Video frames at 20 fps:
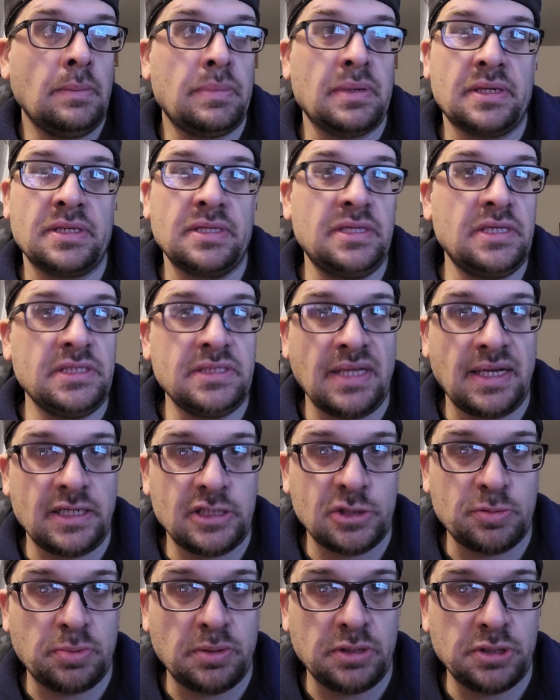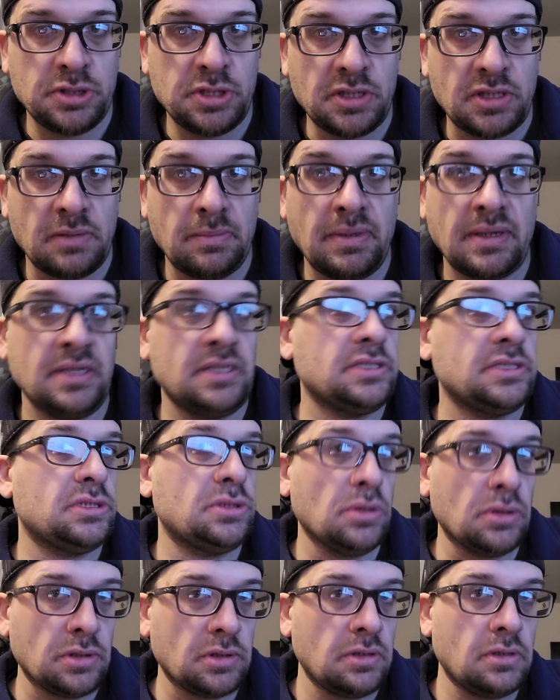Because he's not a spring chicken, but he's
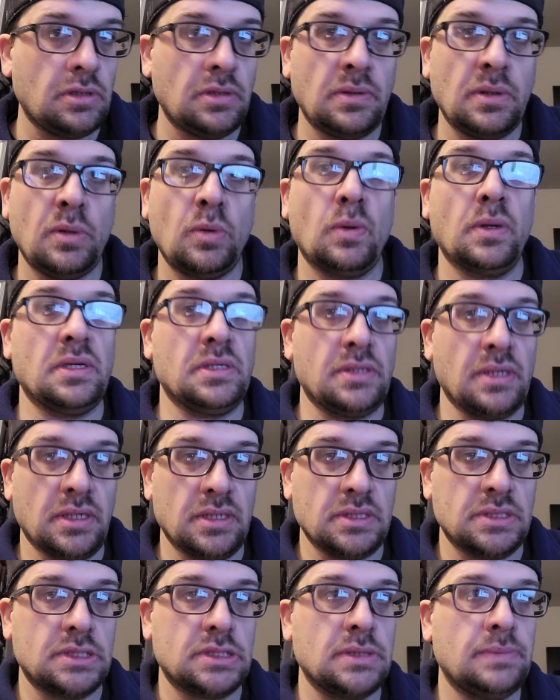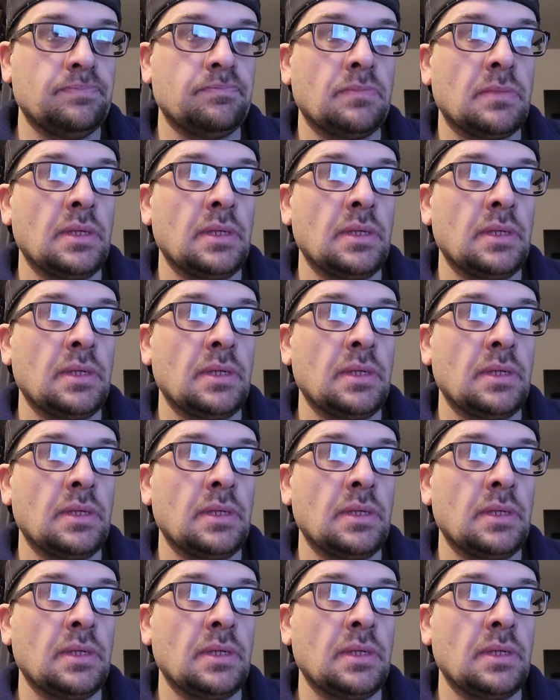still good at what he does.